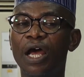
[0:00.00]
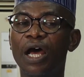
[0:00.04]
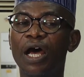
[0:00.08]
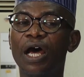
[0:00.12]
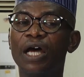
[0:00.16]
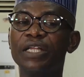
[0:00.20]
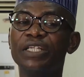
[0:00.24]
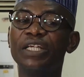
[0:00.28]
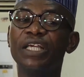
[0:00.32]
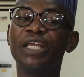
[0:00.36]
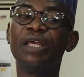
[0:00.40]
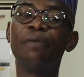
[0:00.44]

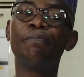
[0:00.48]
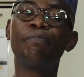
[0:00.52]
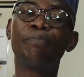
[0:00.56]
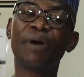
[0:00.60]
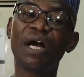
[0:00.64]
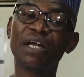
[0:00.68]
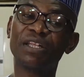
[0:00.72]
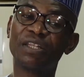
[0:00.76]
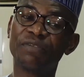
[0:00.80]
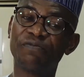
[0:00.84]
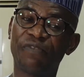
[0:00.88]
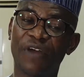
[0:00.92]
the
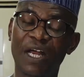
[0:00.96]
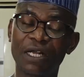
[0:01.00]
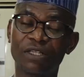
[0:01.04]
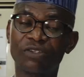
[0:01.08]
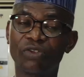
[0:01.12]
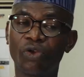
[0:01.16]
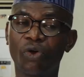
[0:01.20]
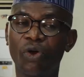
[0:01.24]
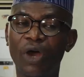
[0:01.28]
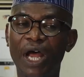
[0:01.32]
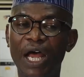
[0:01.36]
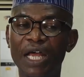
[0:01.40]
impact
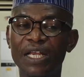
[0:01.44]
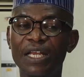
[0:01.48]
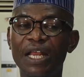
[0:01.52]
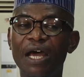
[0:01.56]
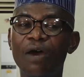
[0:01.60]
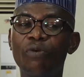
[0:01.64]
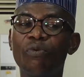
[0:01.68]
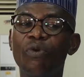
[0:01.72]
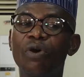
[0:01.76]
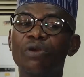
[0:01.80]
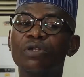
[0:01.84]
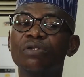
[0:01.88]
factor, and
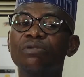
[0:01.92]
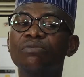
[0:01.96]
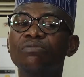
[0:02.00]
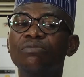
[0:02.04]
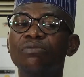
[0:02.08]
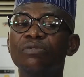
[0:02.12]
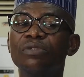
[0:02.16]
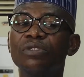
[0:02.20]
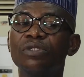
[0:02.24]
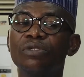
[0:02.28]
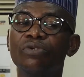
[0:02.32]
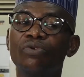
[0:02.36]
that one
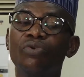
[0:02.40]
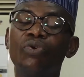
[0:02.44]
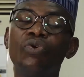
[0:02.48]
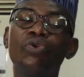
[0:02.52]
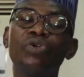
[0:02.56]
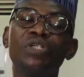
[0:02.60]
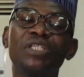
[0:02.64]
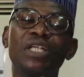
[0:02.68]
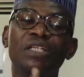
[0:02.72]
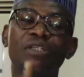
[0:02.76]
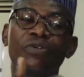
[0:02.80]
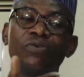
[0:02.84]

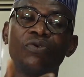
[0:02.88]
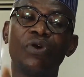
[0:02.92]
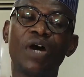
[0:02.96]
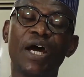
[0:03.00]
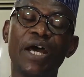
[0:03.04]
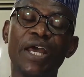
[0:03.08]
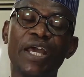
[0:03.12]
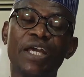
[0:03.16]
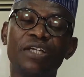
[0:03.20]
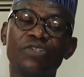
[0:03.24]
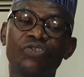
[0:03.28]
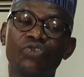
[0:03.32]
go
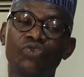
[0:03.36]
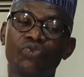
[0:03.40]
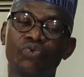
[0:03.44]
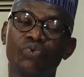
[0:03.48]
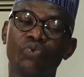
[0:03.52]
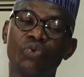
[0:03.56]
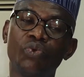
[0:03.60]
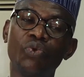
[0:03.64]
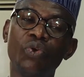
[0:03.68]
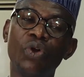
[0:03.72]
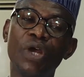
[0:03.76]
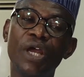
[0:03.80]
ahead
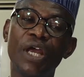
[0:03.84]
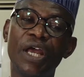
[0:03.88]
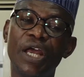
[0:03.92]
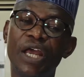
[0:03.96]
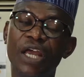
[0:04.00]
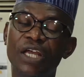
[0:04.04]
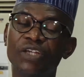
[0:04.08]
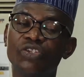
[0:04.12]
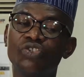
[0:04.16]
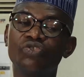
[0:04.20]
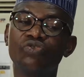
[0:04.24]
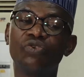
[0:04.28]
to
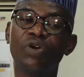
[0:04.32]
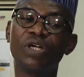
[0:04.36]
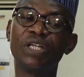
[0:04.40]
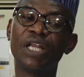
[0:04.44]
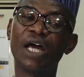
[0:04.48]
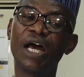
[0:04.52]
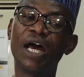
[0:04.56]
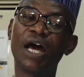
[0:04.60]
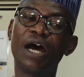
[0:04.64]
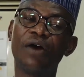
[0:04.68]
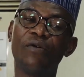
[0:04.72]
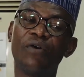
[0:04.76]
ensure
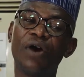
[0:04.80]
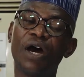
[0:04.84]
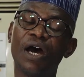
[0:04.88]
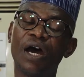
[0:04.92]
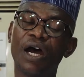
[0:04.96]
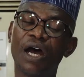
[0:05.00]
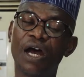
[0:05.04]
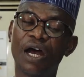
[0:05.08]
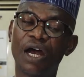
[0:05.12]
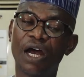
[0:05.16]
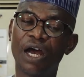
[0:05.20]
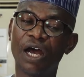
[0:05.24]
that
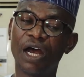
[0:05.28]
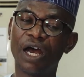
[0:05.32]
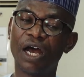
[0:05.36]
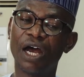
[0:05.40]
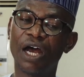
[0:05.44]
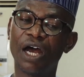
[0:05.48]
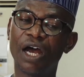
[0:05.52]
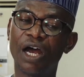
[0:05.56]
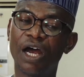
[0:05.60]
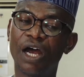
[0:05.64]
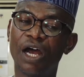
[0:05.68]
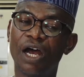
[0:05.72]

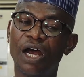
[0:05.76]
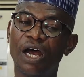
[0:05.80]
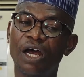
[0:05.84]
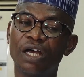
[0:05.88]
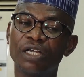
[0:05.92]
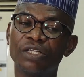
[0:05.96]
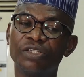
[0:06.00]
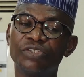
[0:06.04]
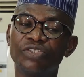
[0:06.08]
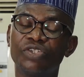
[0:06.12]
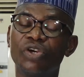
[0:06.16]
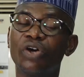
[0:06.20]
our
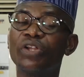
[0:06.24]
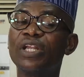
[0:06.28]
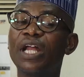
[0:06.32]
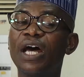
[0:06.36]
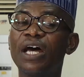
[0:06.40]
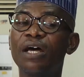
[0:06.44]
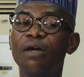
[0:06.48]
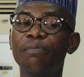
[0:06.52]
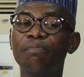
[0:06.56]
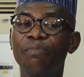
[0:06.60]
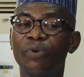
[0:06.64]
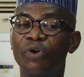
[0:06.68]

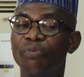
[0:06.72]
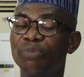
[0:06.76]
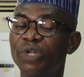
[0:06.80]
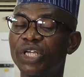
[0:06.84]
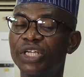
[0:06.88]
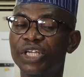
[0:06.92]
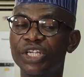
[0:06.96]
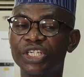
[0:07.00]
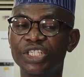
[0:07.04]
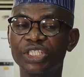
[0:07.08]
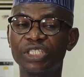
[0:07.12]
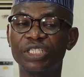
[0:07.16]
journal
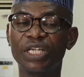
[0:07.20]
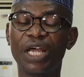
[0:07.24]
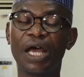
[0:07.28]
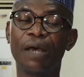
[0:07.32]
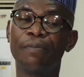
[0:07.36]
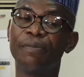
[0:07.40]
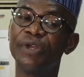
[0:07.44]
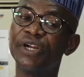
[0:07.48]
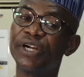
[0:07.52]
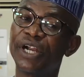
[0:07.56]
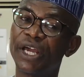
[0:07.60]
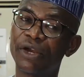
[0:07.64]
publication
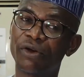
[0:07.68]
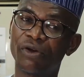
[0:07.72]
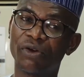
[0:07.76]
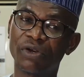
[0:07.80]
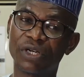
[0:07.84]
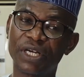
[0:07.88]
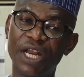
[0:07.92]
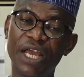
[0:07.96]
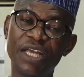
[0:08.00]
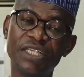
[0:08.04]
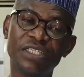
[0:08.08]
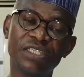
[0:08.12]
are being
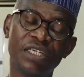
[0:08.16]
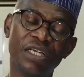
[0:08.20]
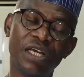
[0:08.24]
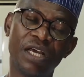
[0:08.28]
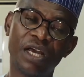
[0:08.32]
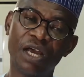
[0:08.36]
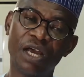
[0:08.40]
recognized